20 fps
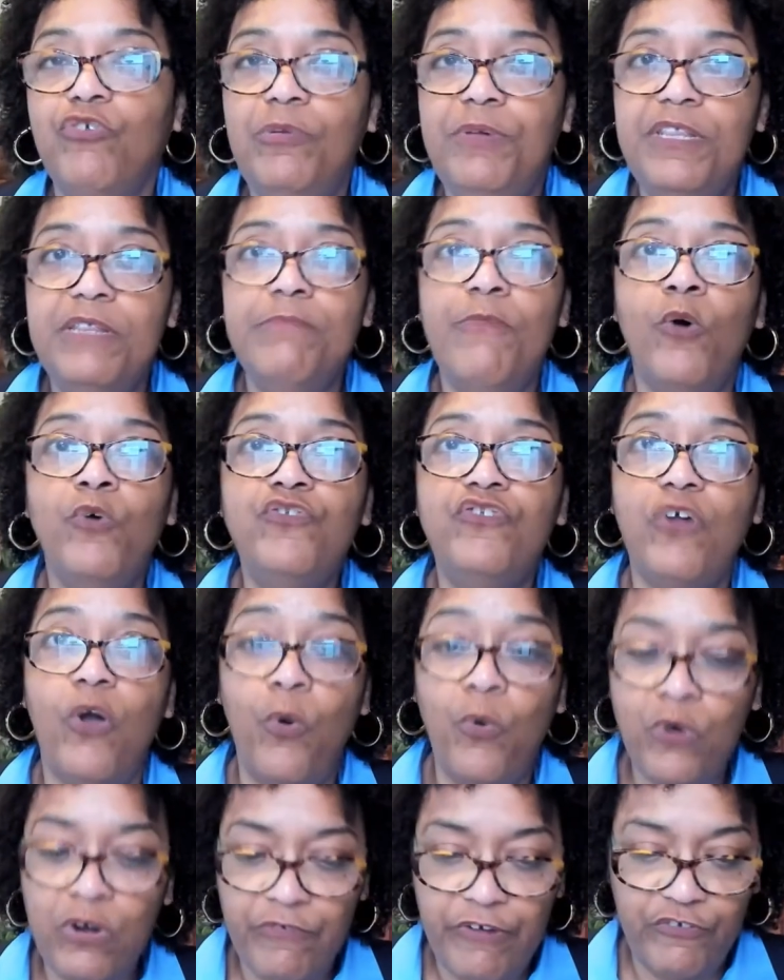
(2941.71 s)
would be the most
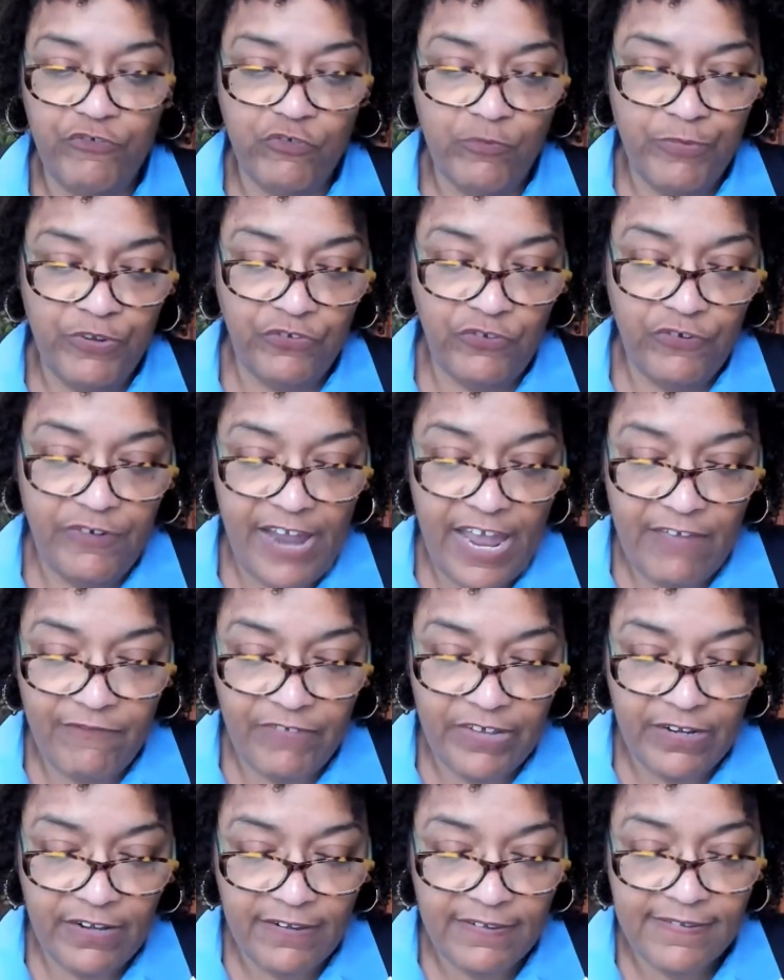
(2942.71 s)
onerous for Mister
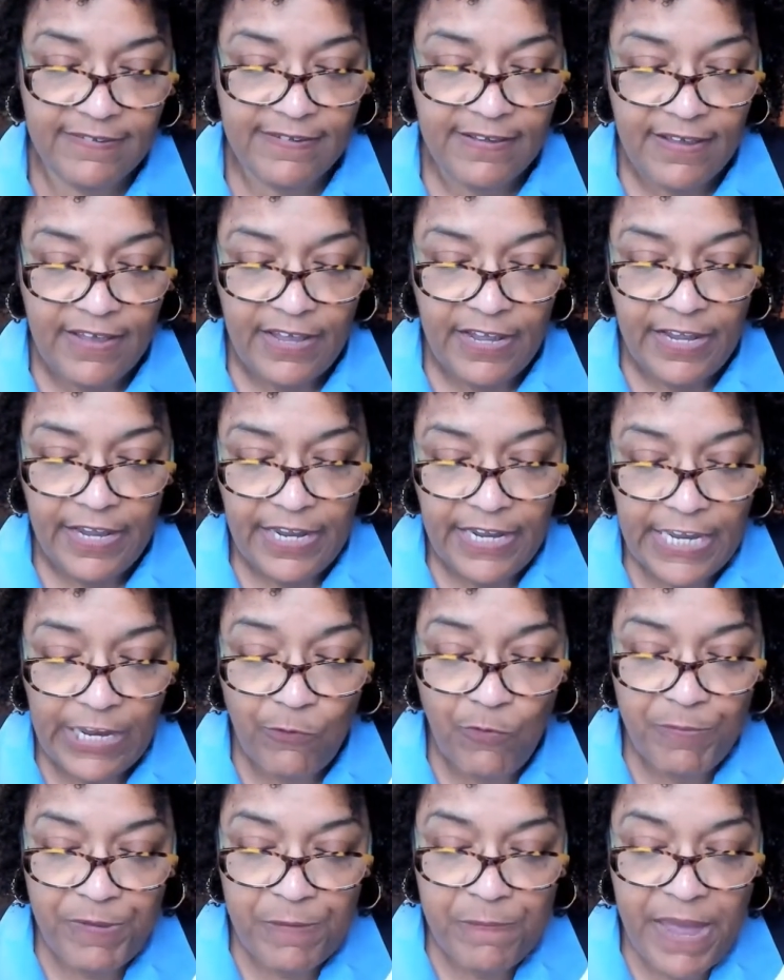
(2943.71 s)
Davis, he
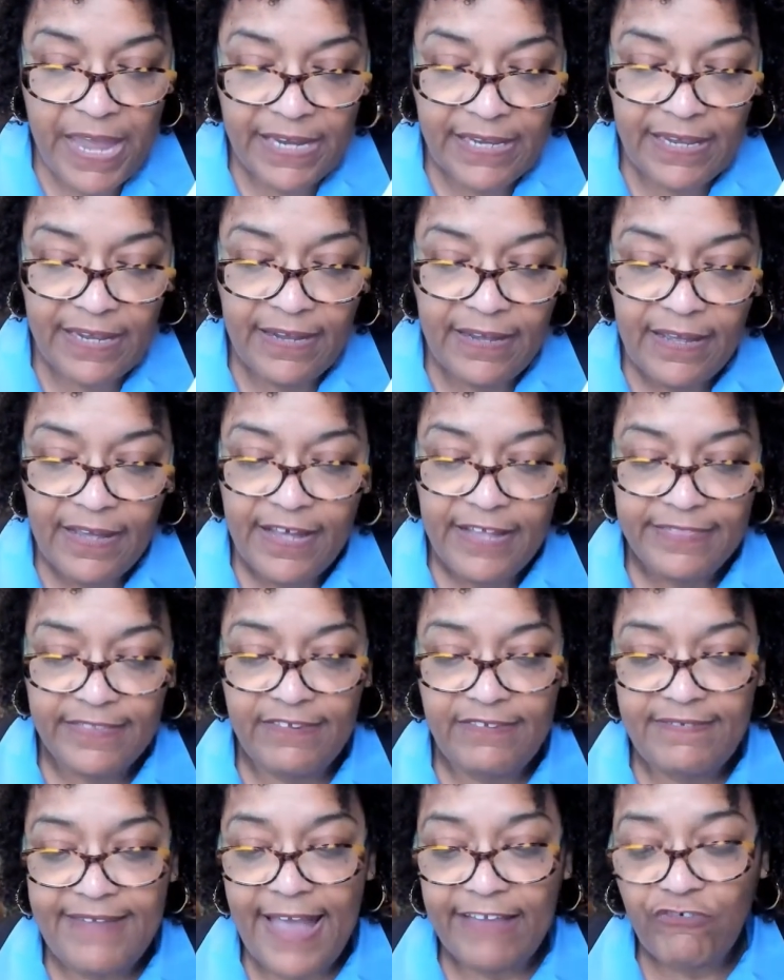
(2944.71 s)
will be making the
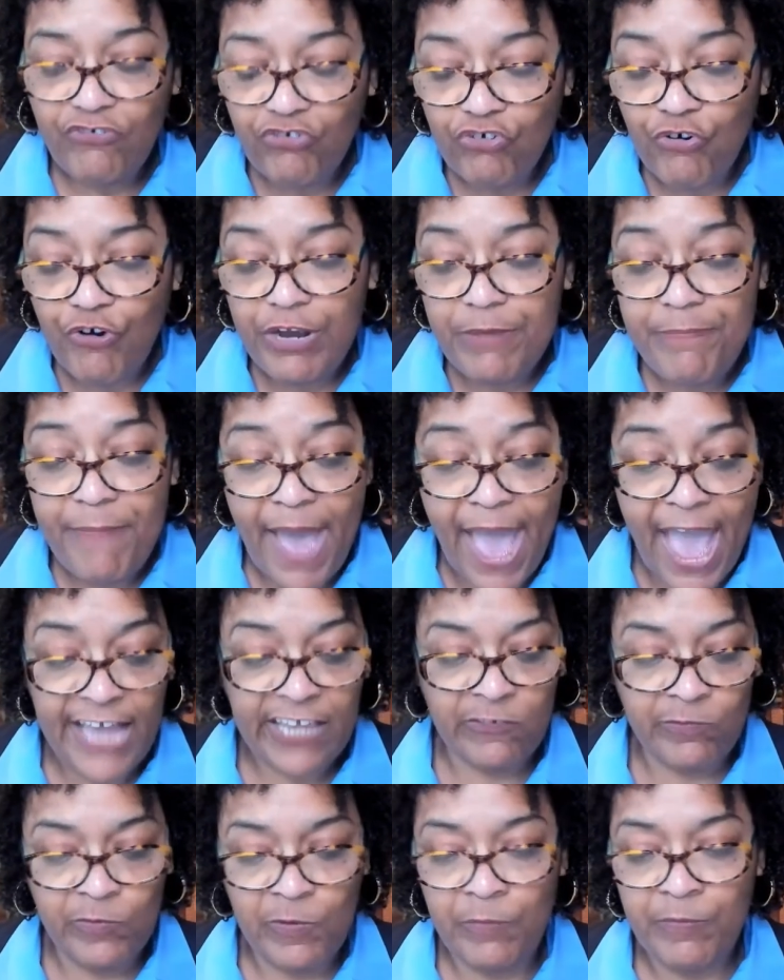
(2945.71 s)
statutory
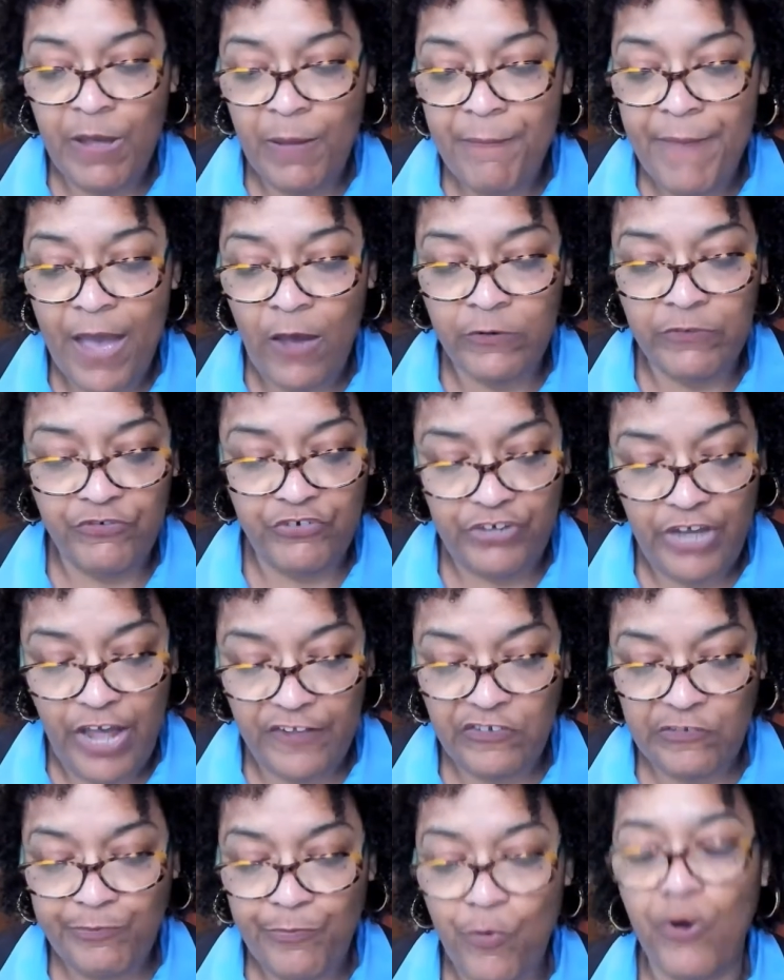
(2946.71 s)
maximum amount of
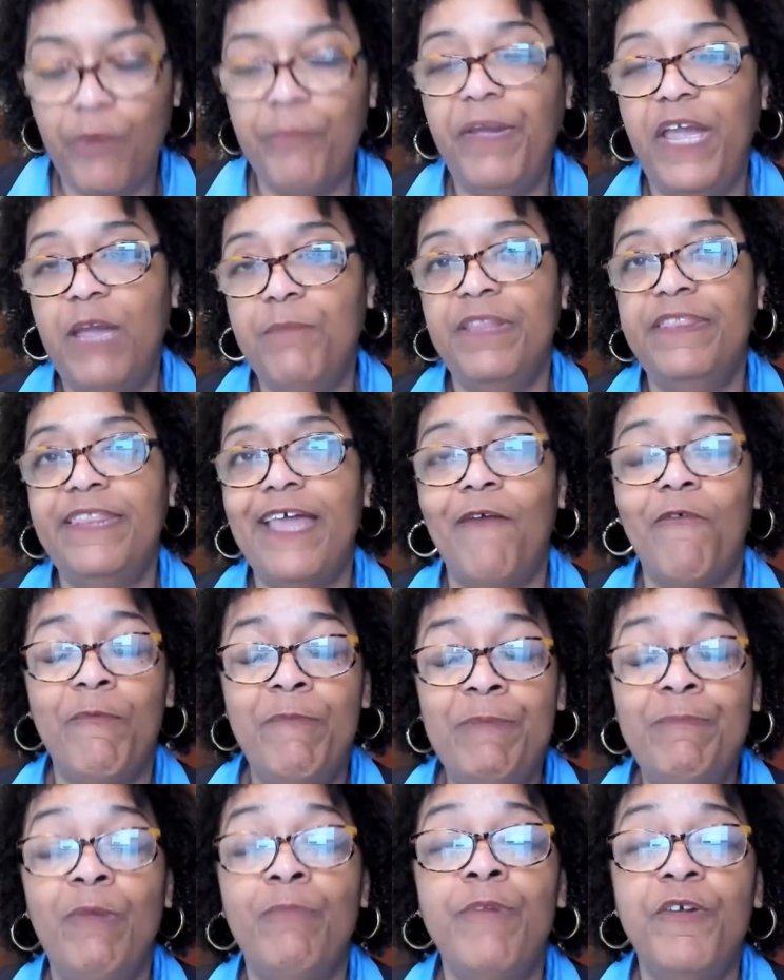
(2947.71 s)
child support payment that would
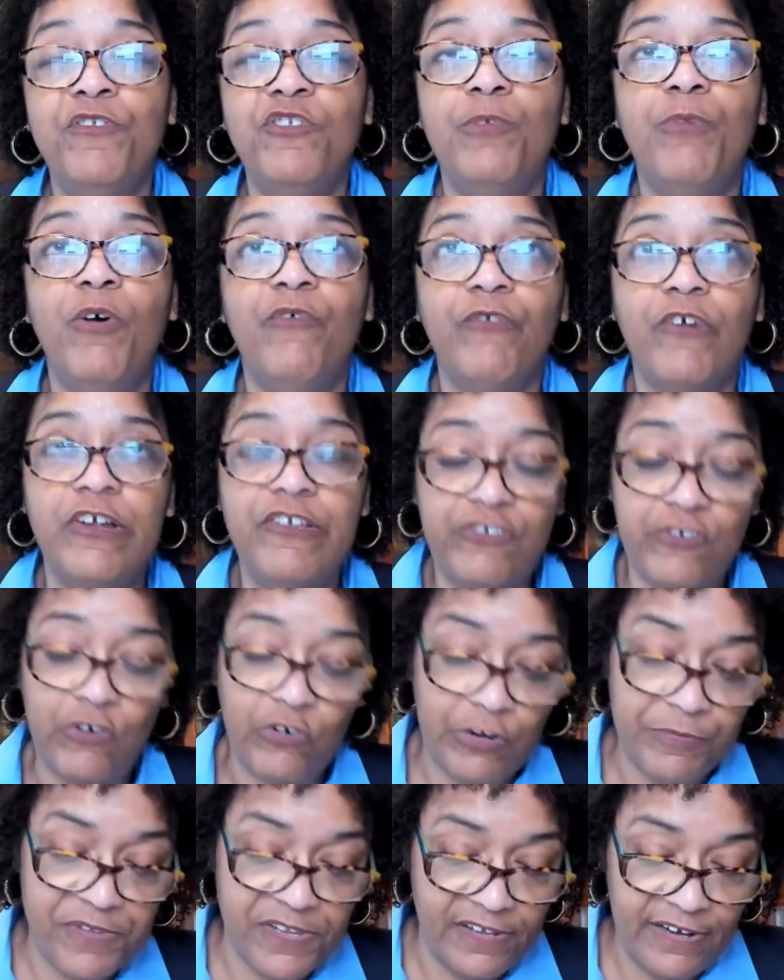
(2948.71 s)
be permissible for his
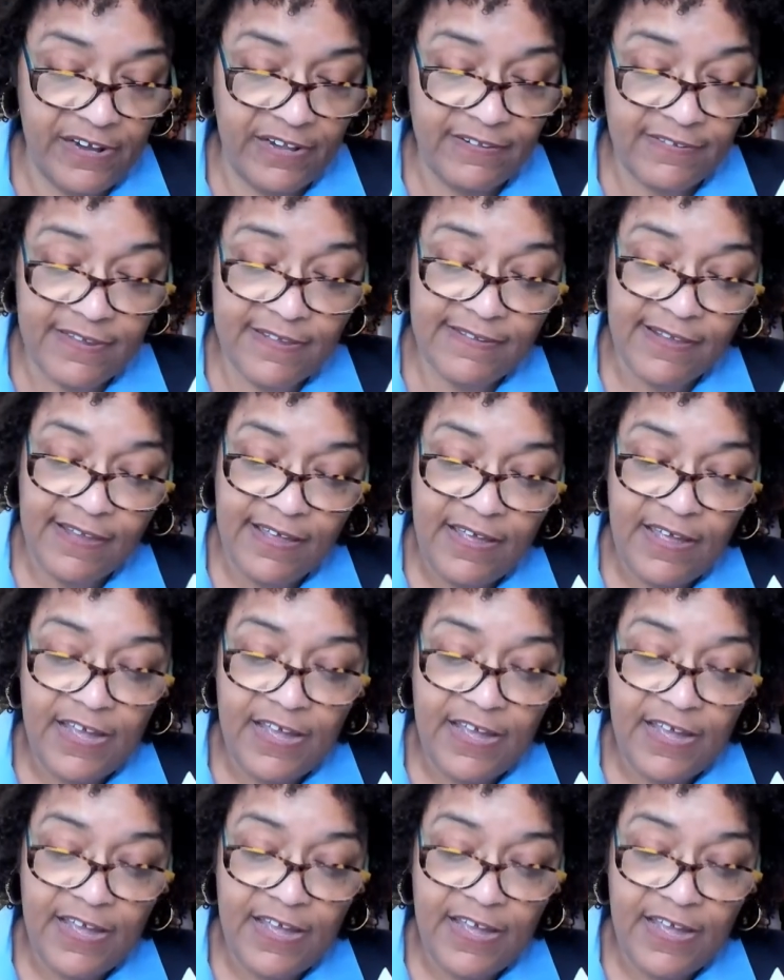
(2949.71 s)
circumstances.